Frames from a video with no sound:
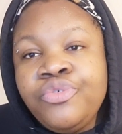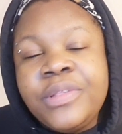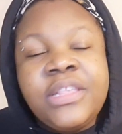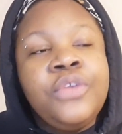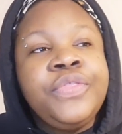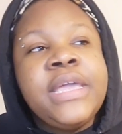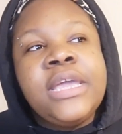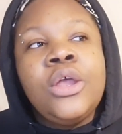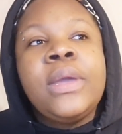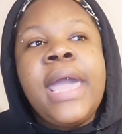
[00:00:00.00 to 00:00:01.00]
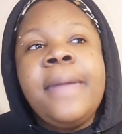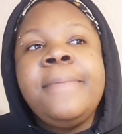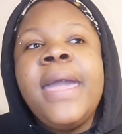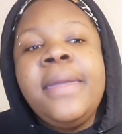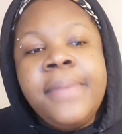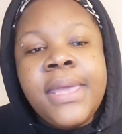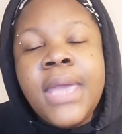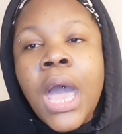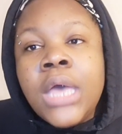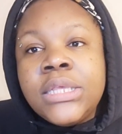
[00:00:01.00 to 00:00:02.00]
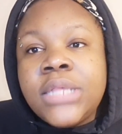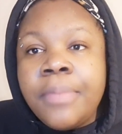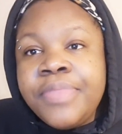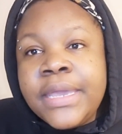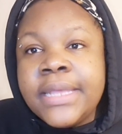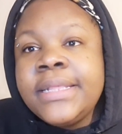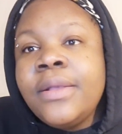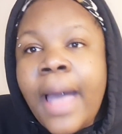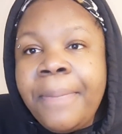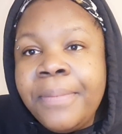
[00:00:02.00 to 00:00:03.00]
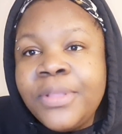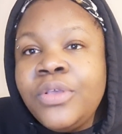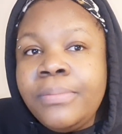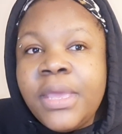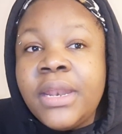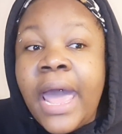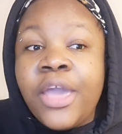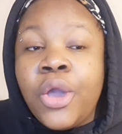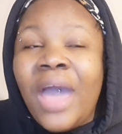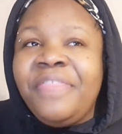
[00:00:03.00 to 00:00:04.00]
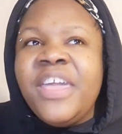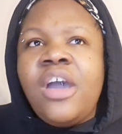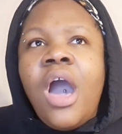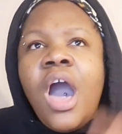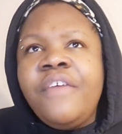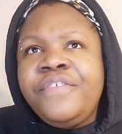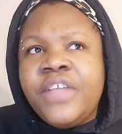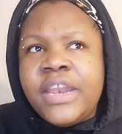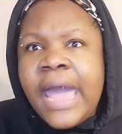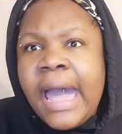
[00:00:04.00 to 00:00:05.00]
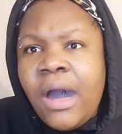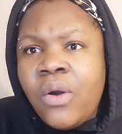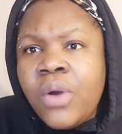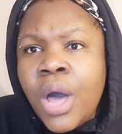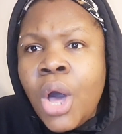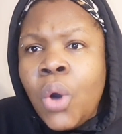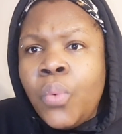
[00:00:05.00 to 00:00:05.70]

She was still thinking, okay, maybe something could still happen between me and Ayo. I think after now,